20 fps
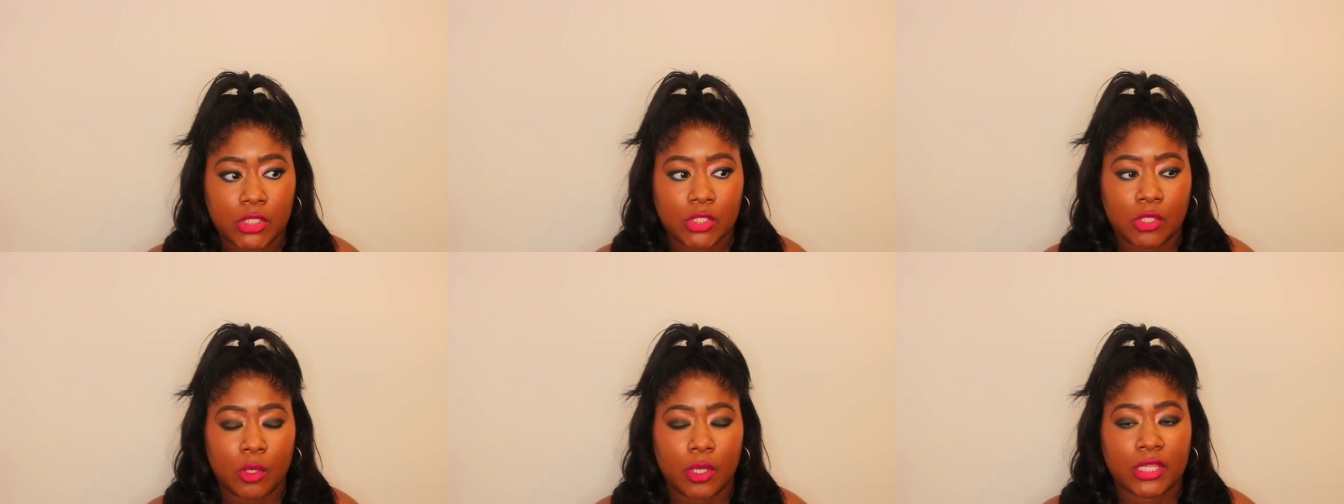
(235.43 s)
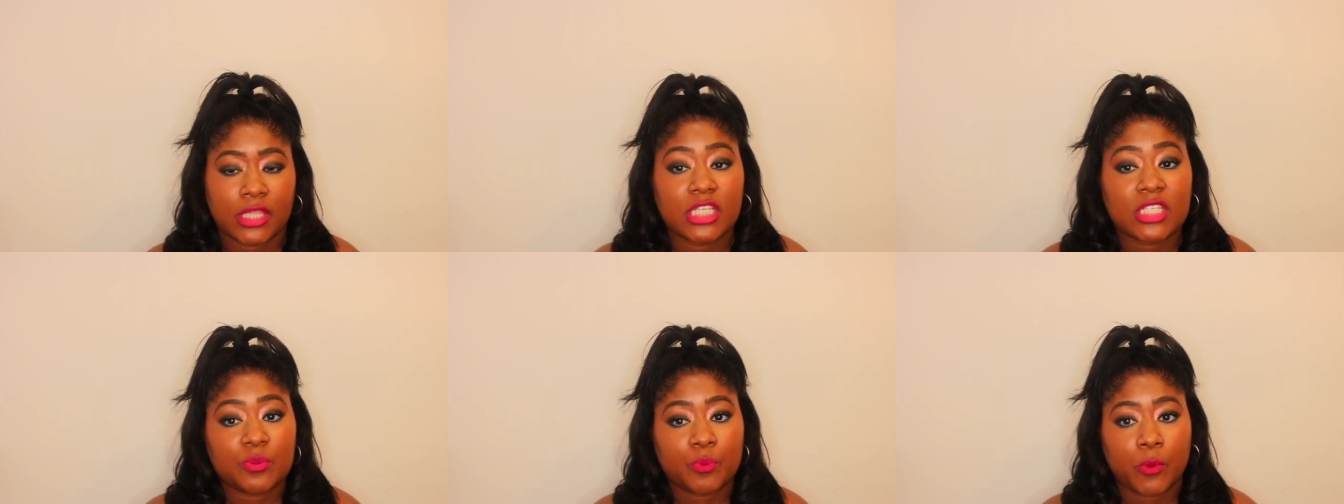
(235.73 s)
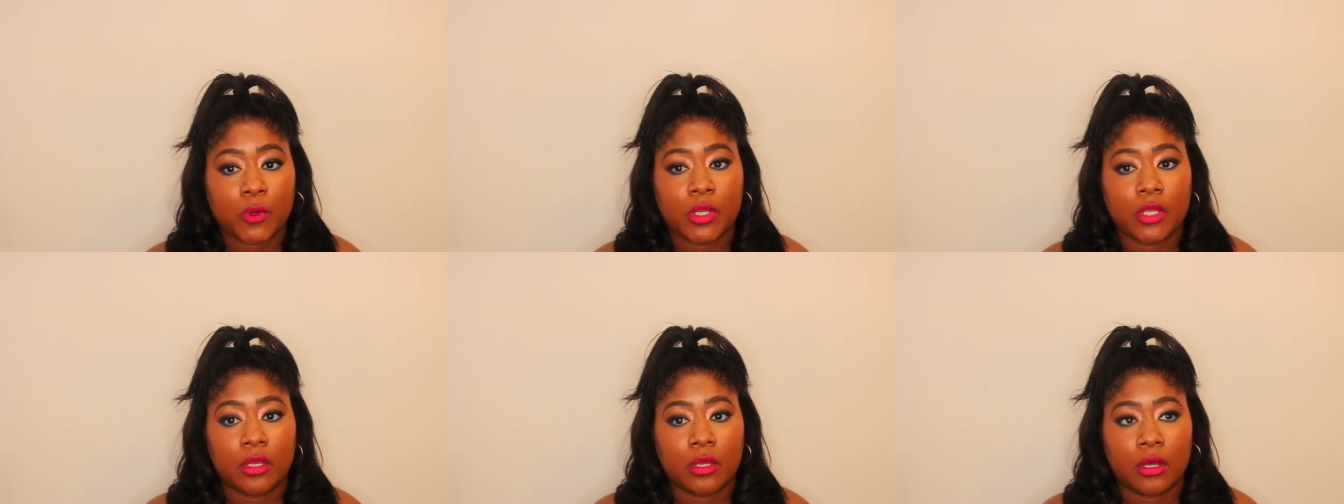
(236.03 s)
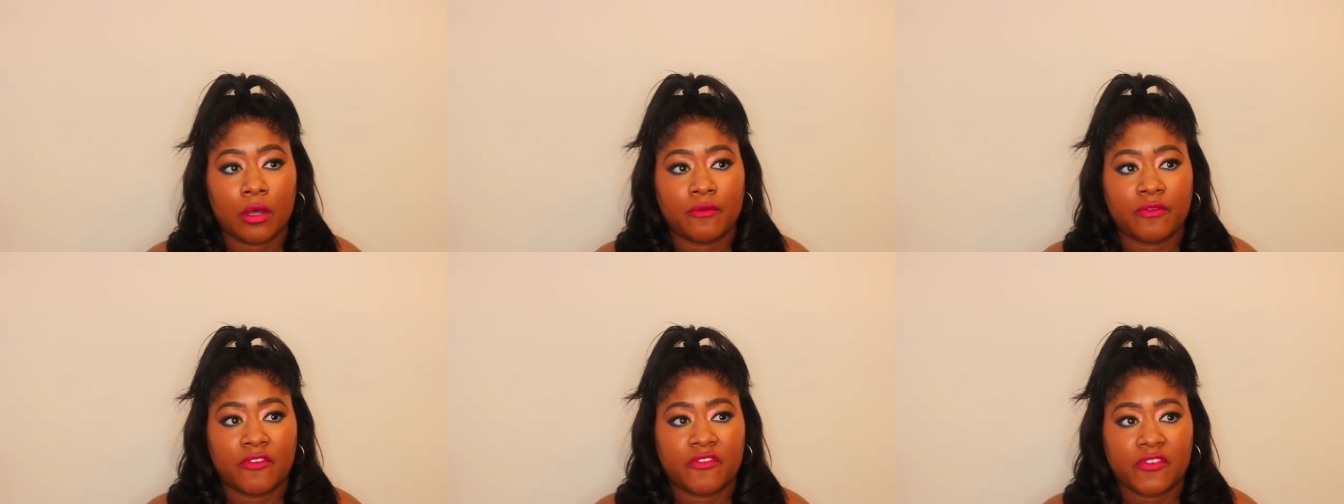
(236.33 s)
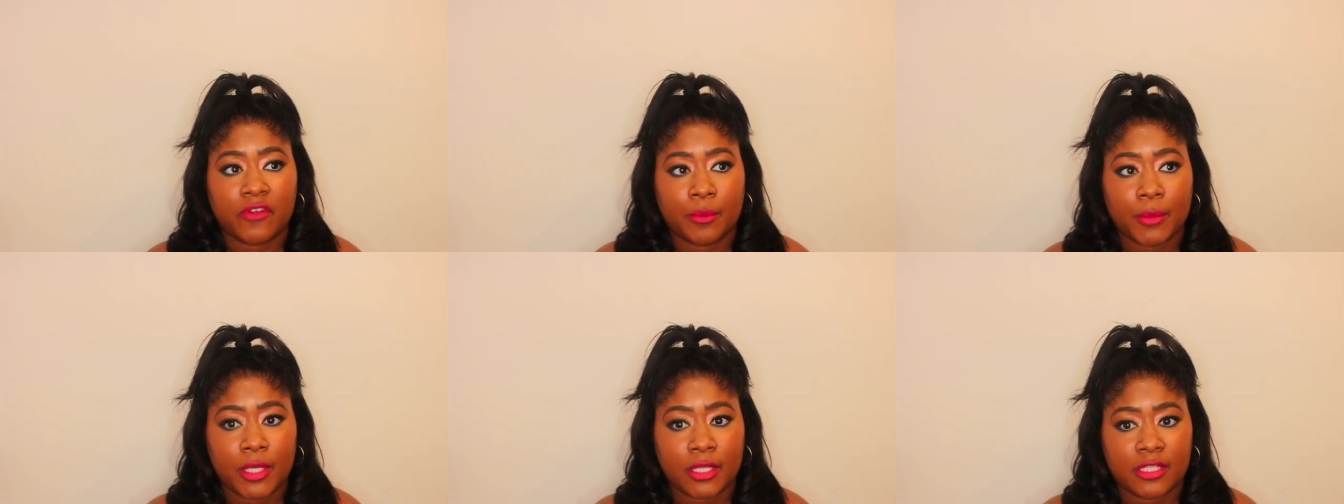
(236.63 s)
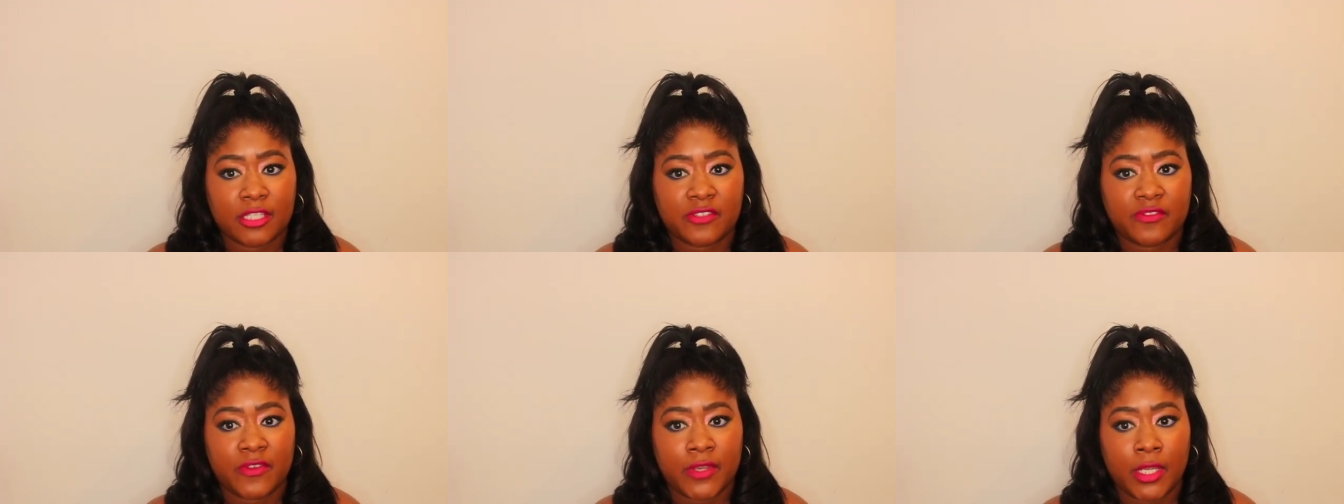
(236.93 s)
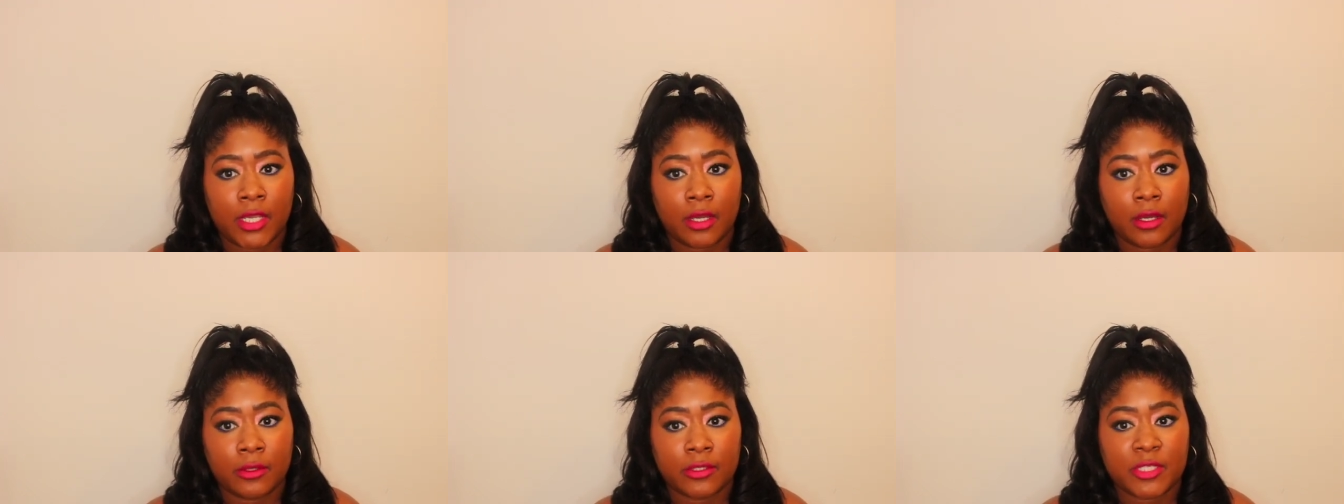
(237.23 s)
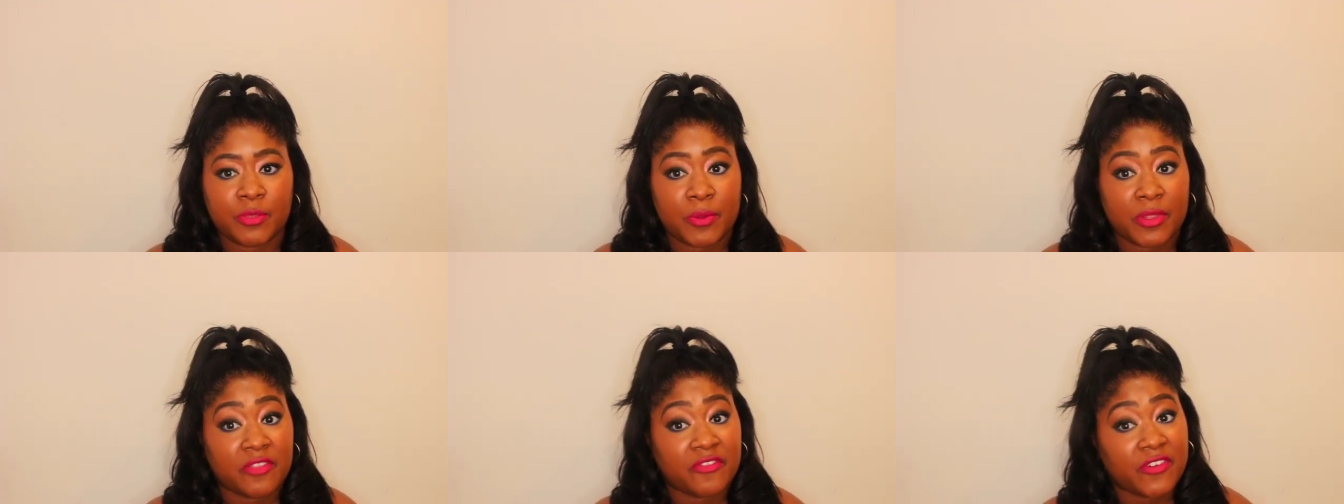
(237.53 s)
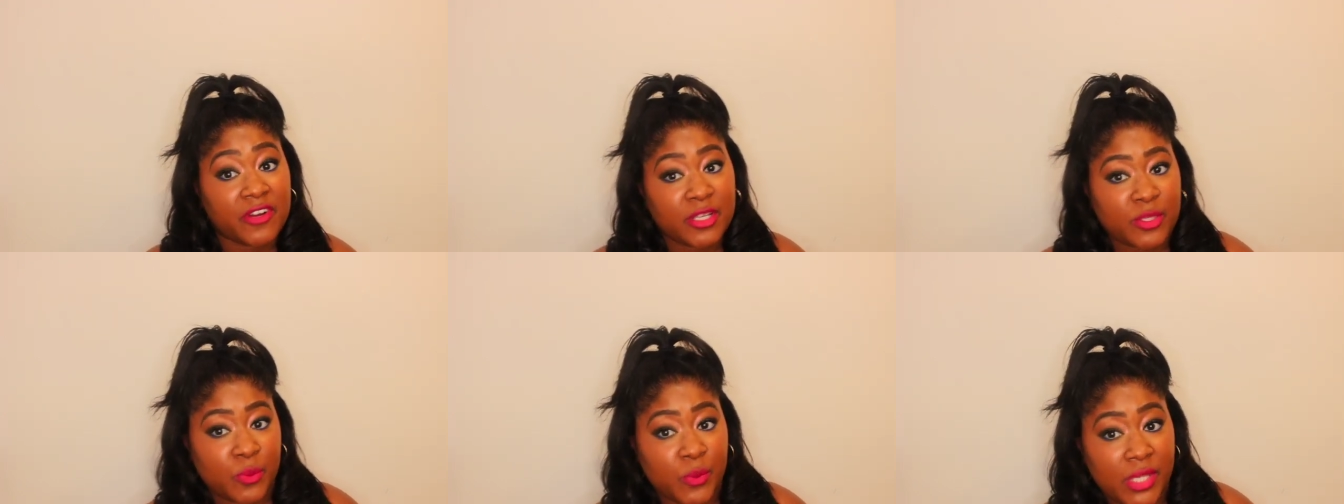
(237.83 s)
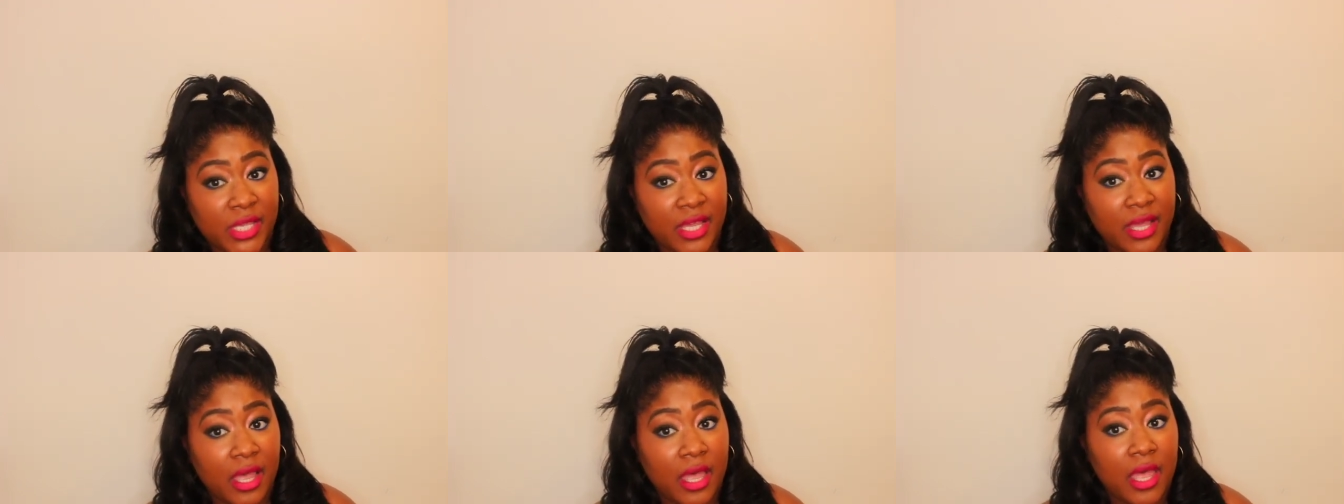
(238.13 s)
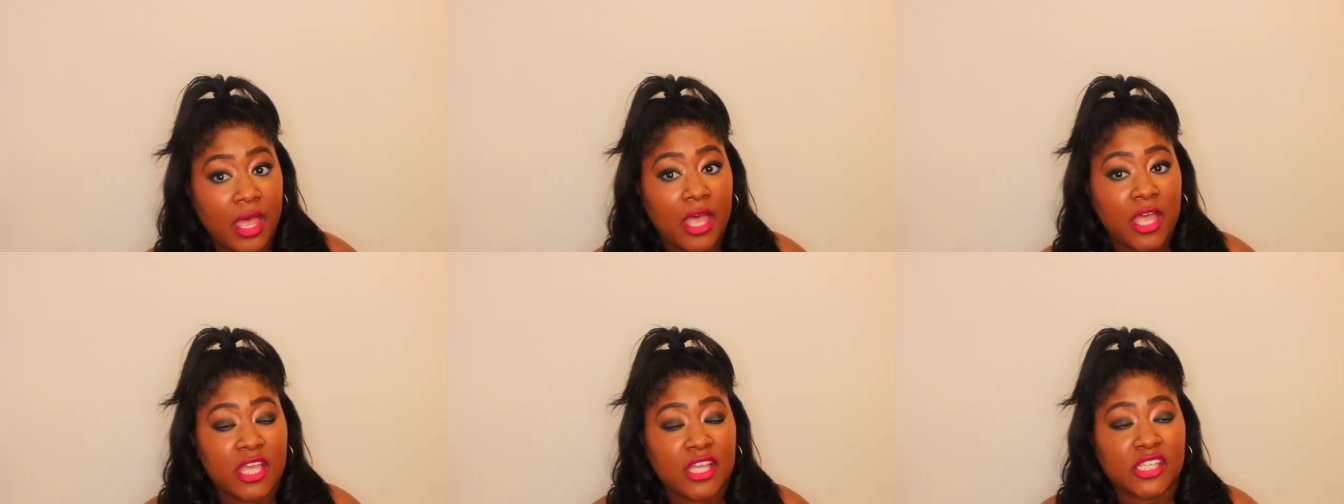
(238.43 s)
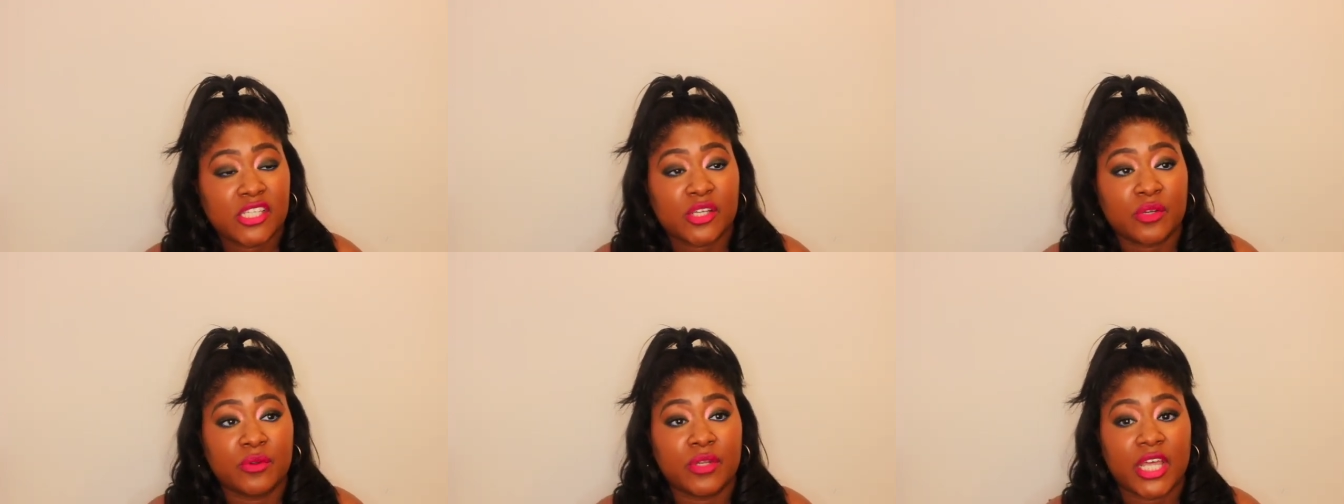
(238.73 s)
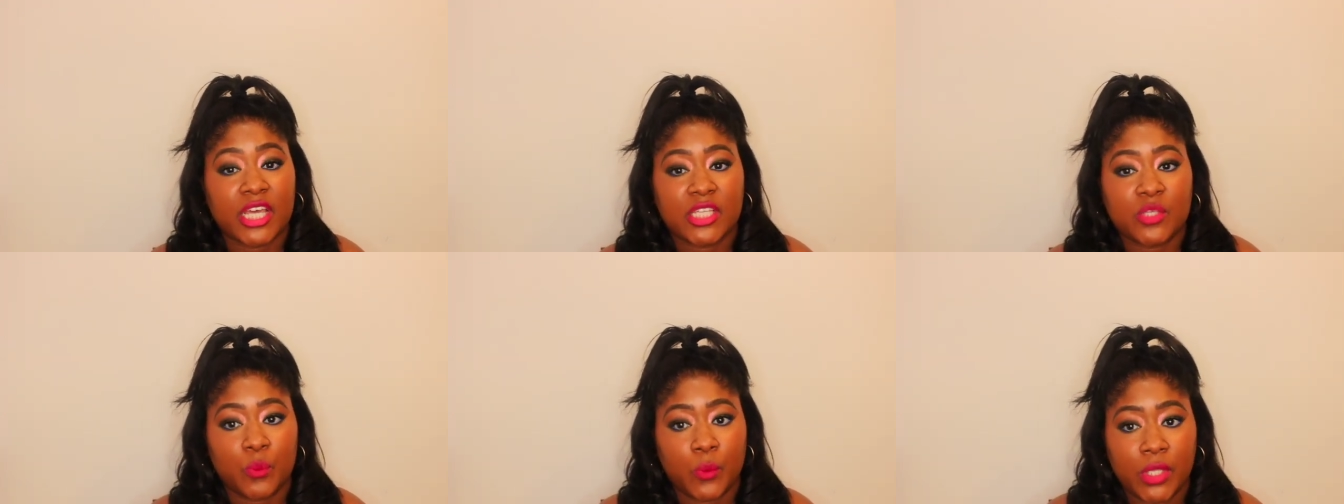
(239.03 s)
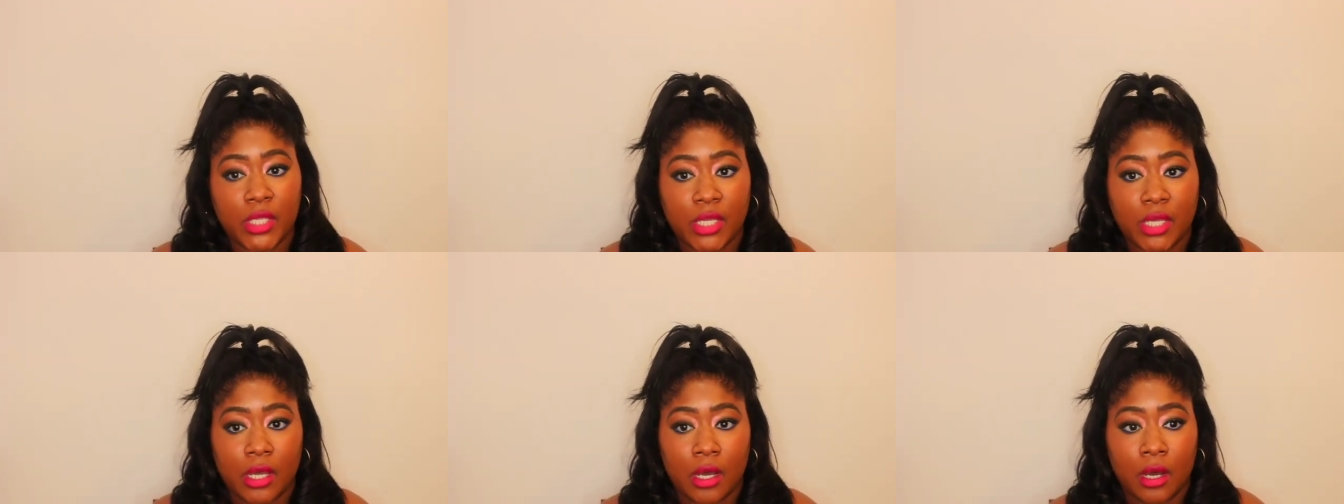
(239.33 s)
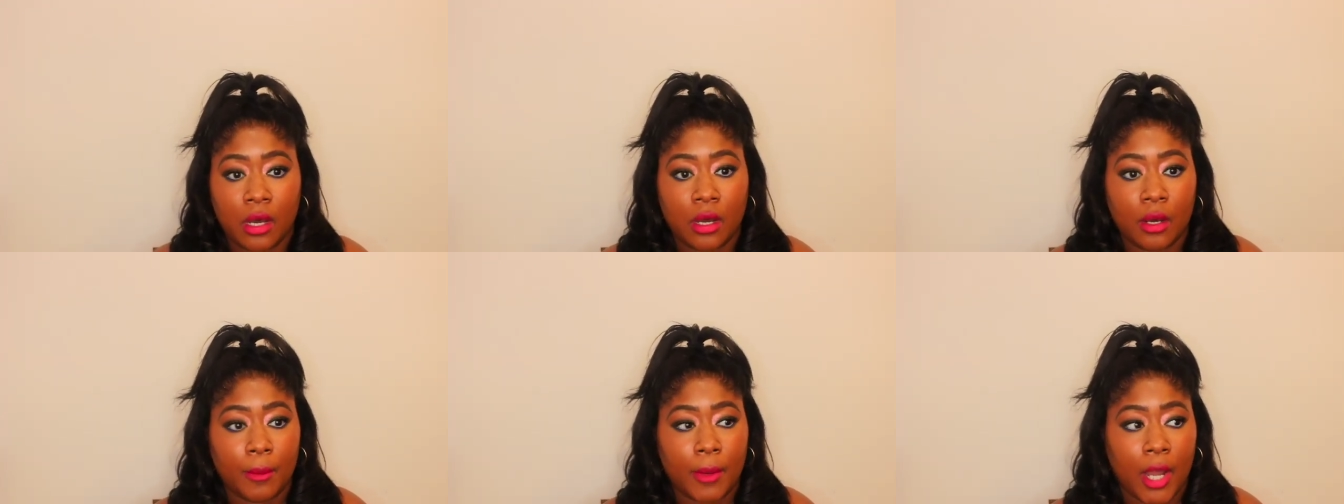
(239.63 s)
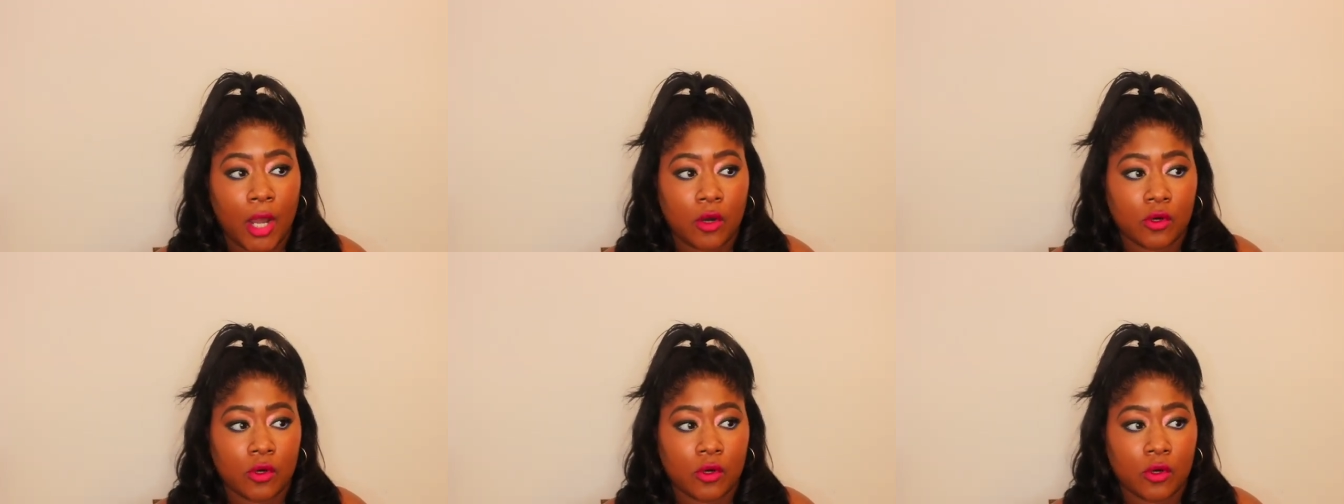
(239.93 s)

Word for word: So at this point of the filming of this video, it's been the first week. So next week, um, I